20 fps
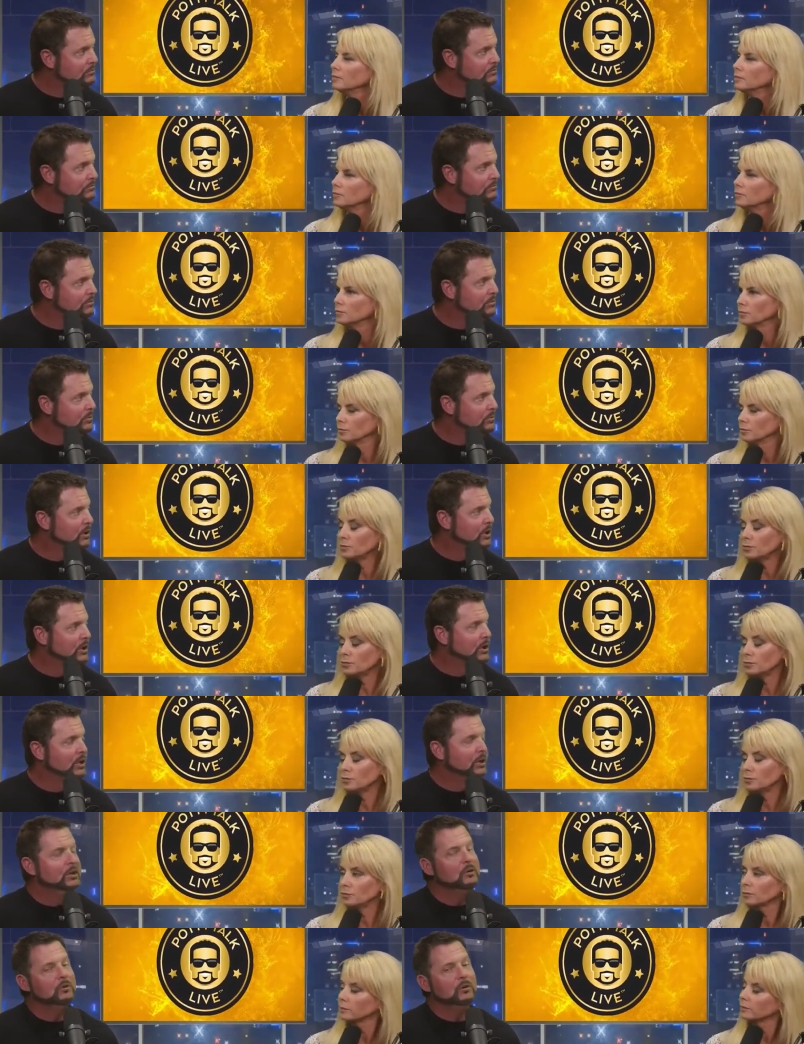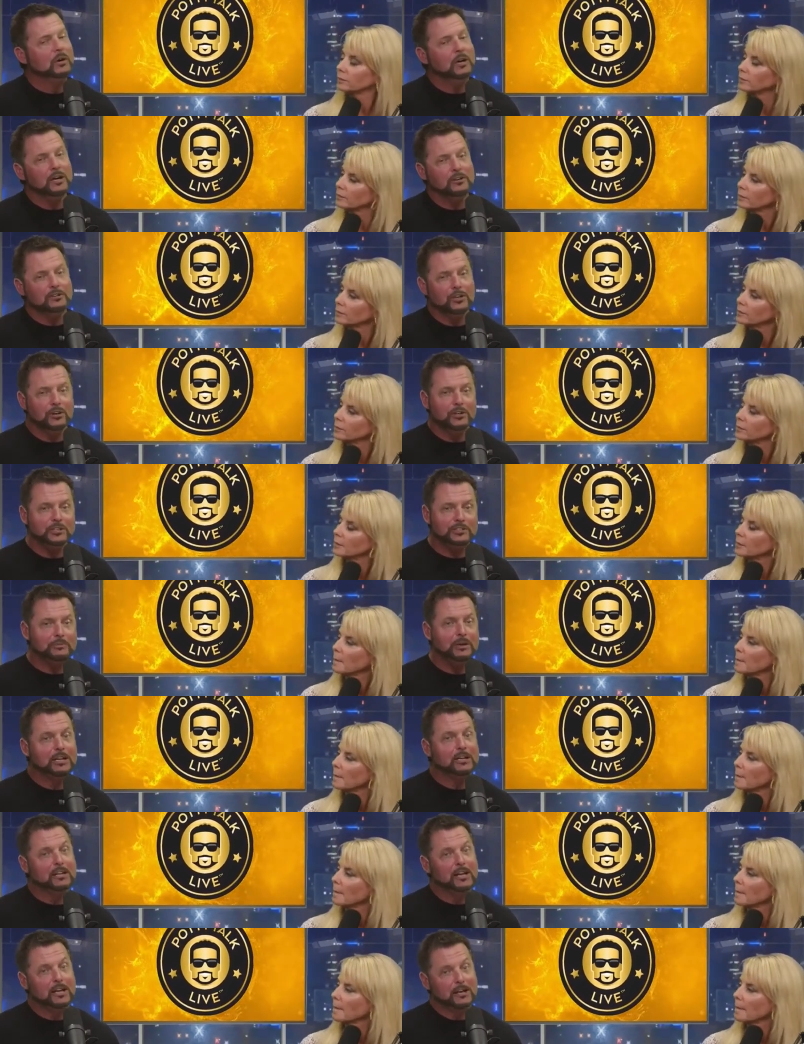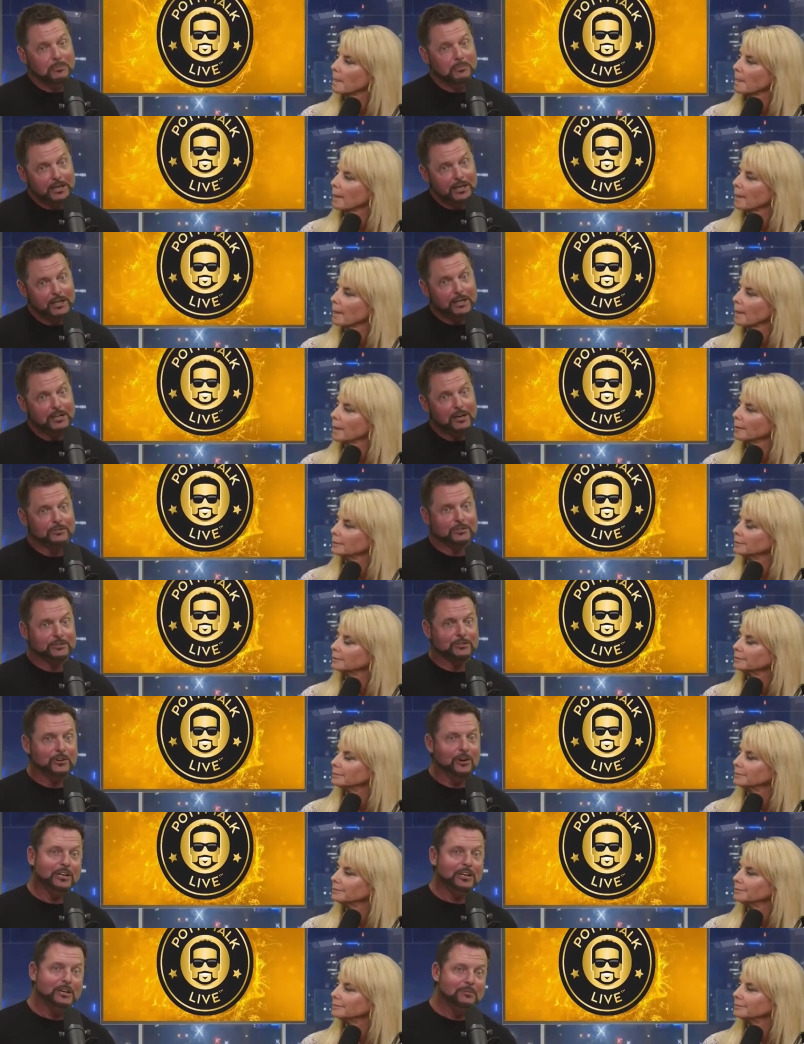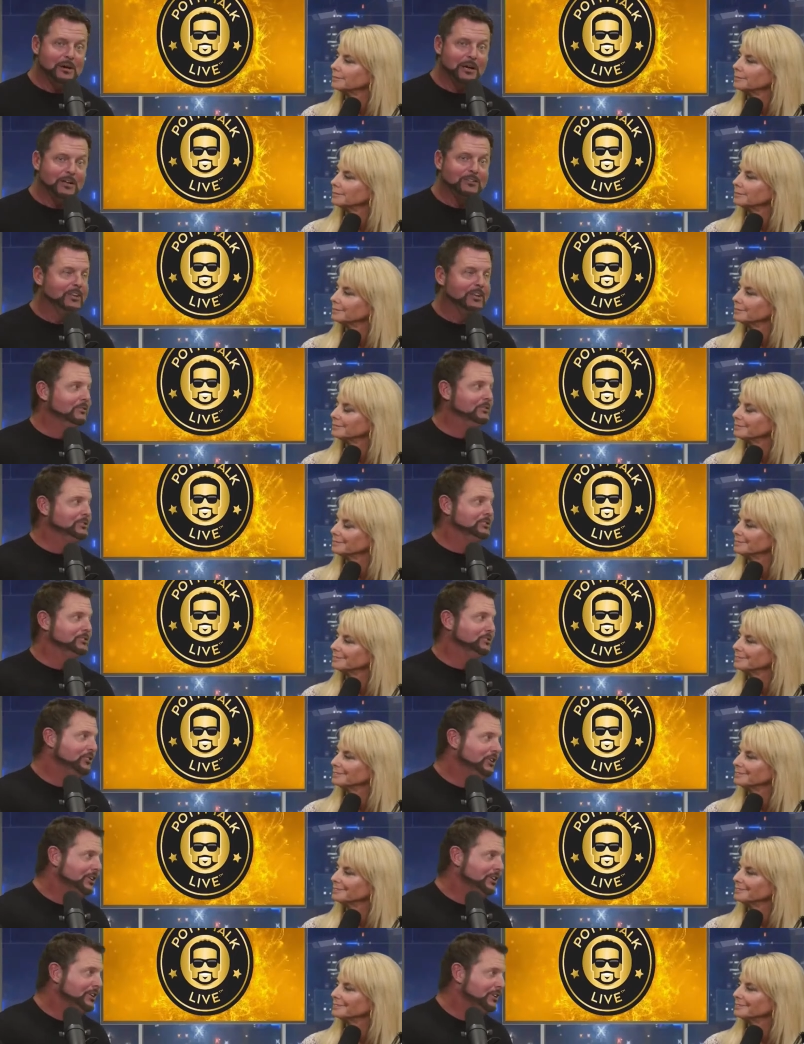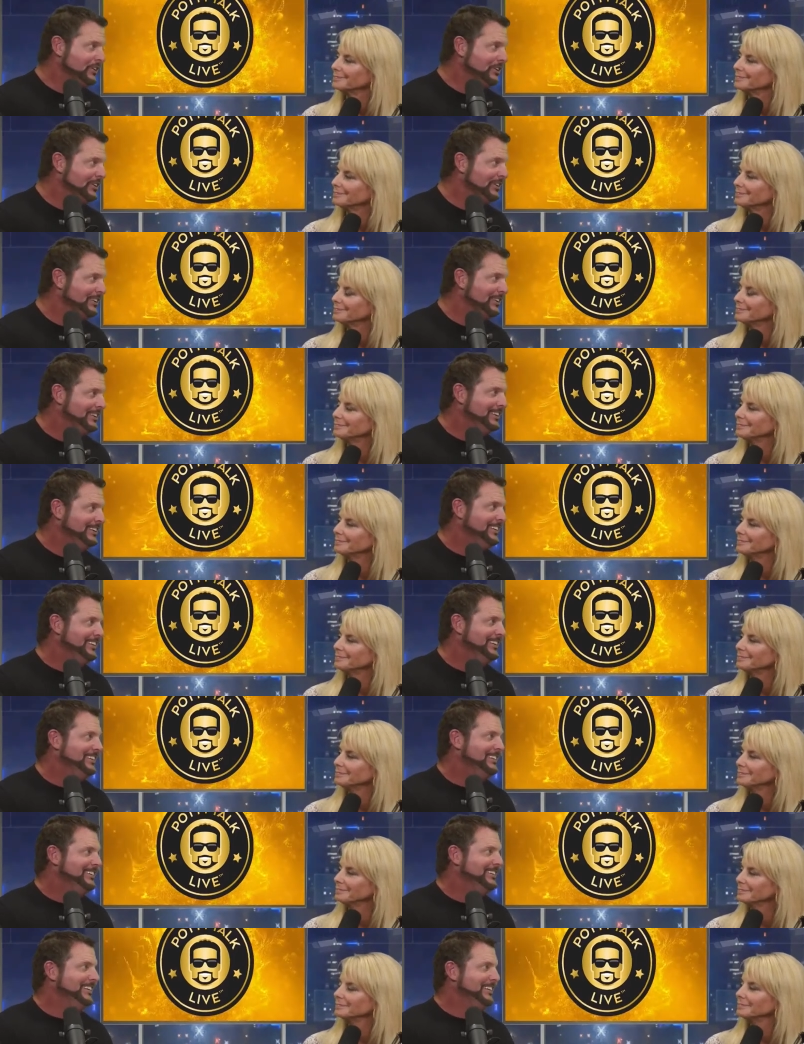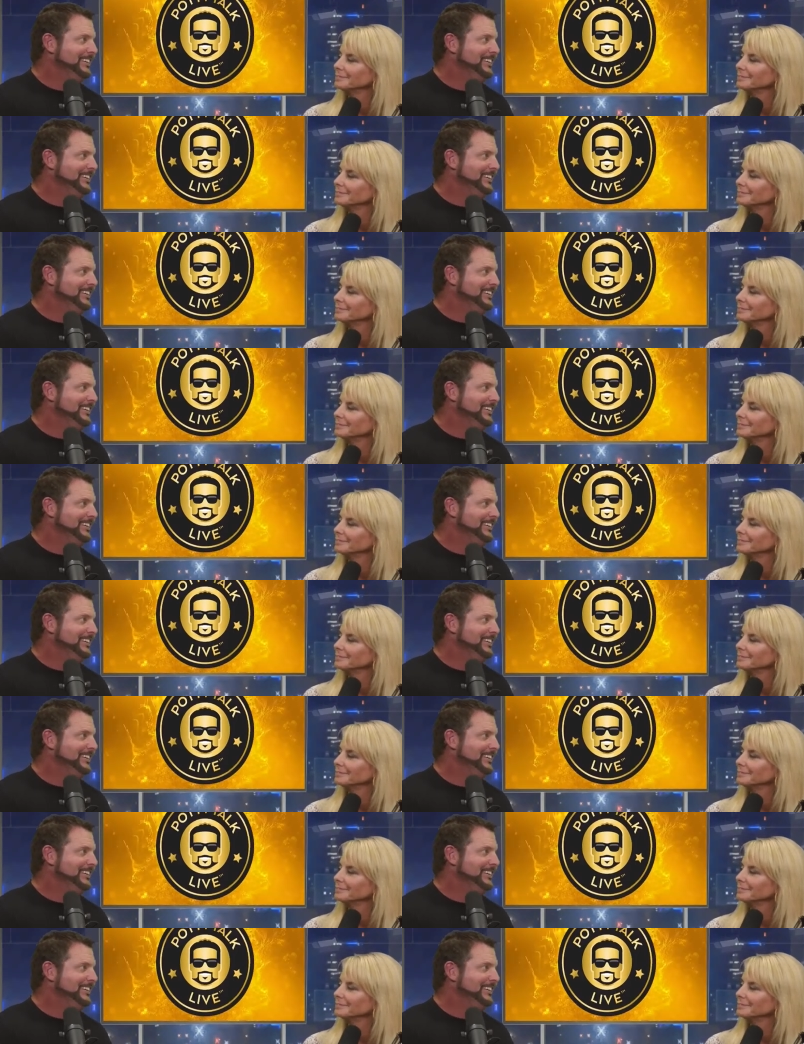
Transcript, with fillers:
Speaker 1: Mm -hmm. Well, no, he's made a lot of money off of talking about debt, which is mm -hmm. fear, mm -hmm. and